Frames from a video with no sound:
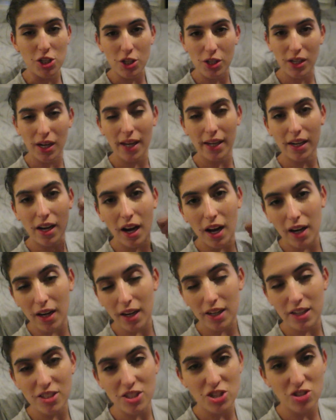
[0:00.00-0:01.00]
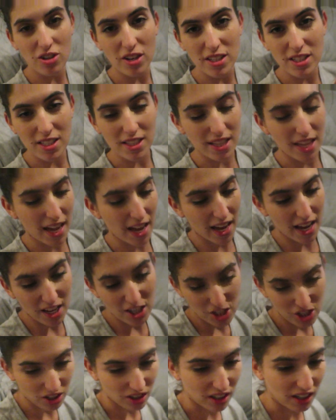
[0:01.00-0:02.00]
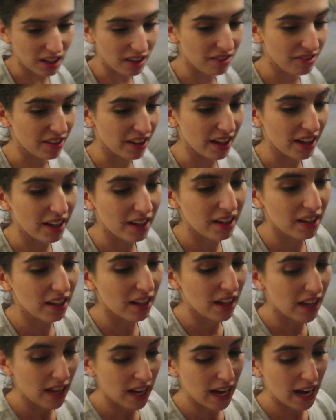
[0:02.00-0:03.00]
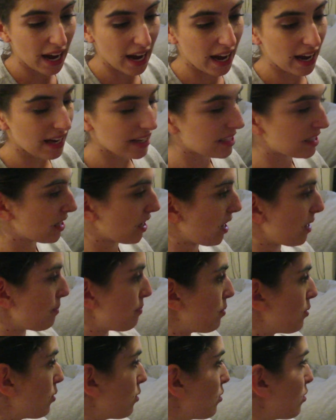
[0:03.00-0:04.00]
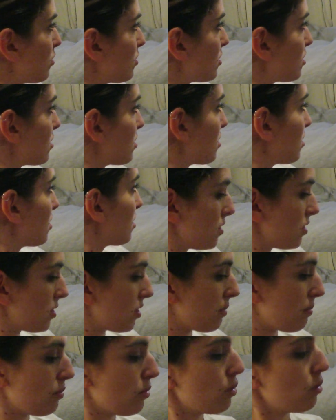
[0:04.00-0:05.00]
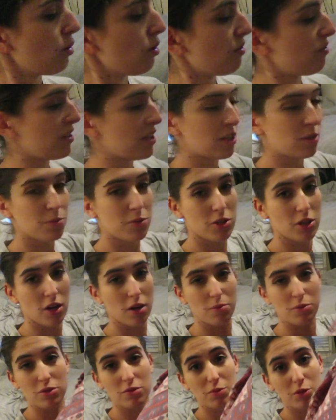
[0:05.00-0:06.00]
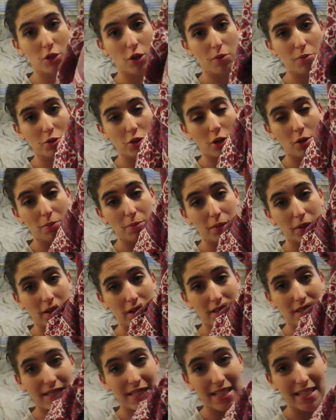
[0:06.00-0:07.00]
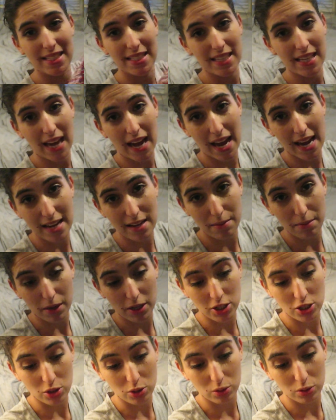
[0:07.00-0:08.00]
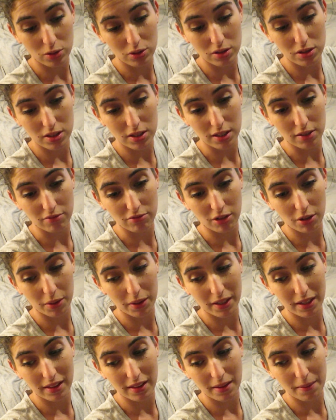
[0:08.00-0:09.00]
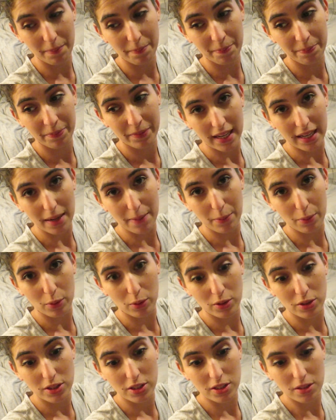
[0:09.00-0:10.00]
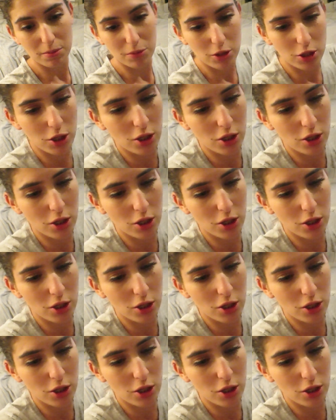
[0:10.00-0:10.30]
and you can like colour and straighten the hair. She'll love that. And I bought some more of these pyjamas from Topshop because Dixie ate my shorts and ruined them. And I bought some